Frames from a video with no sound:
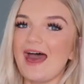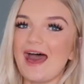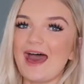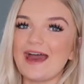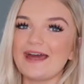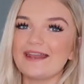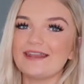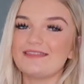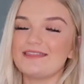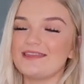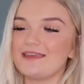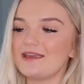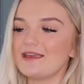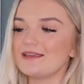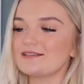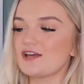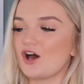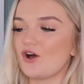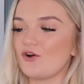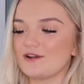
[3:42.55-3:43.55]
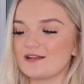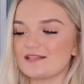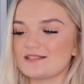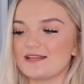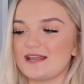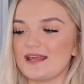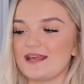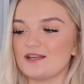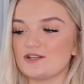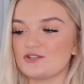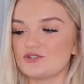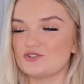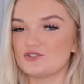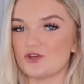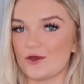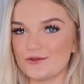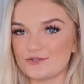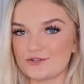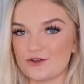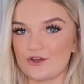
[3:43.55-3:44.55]
And these are honestly
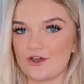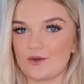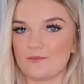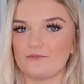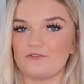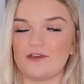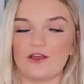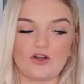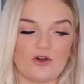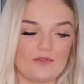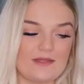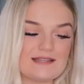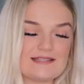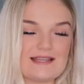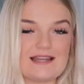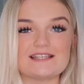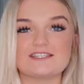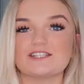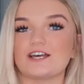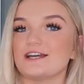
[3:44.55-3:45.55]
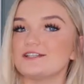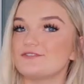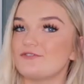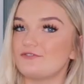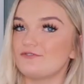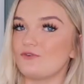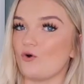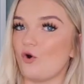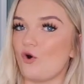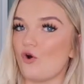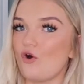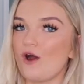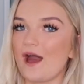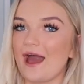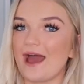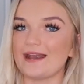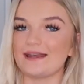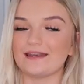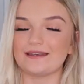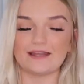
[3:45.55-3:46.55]
so comfy. I got these in a size 4
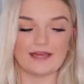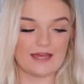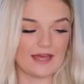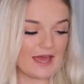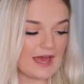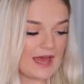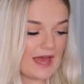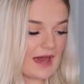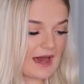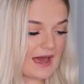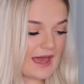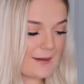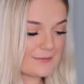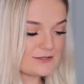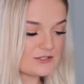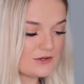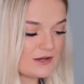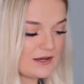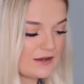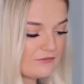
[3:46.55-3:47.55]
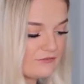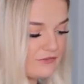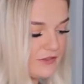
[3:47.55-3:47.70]
and I absolutely